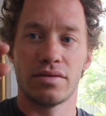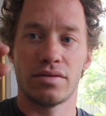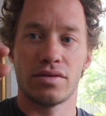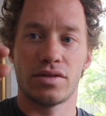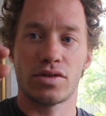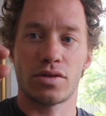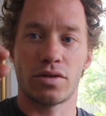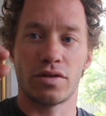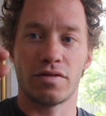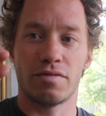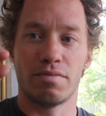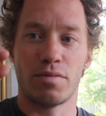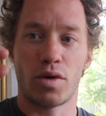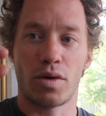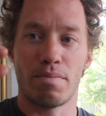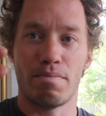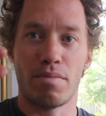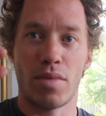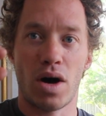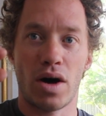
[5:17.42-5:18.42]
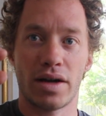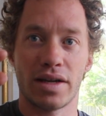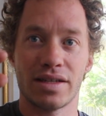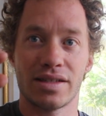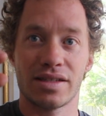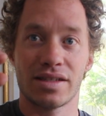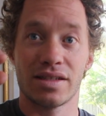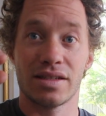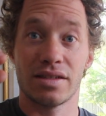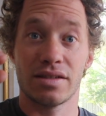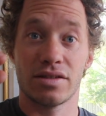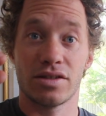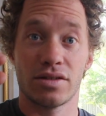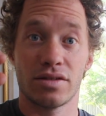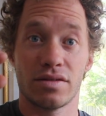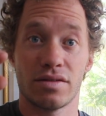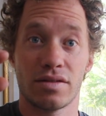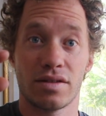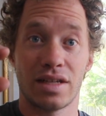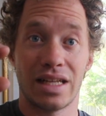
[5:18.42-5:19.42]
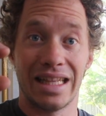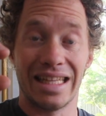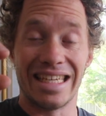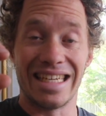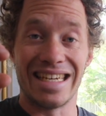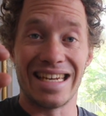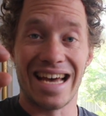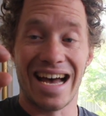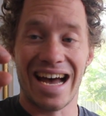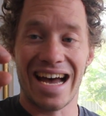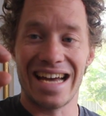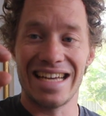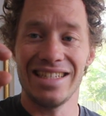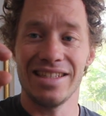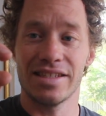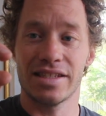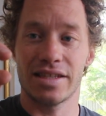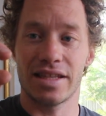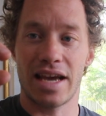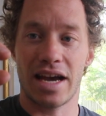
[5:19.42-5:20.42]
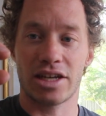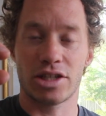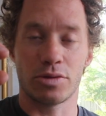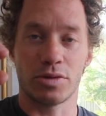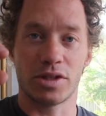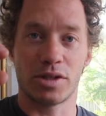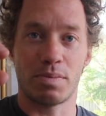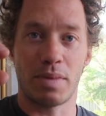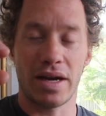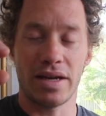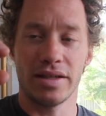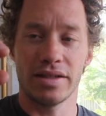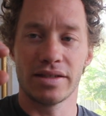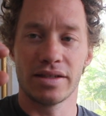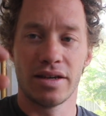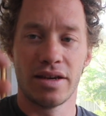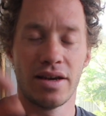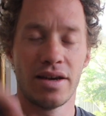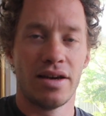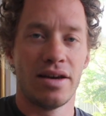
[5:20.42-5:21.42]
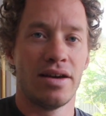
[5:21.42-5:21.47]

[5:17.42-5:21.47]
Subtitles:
sort of more modest cleat heights, the actual spikes,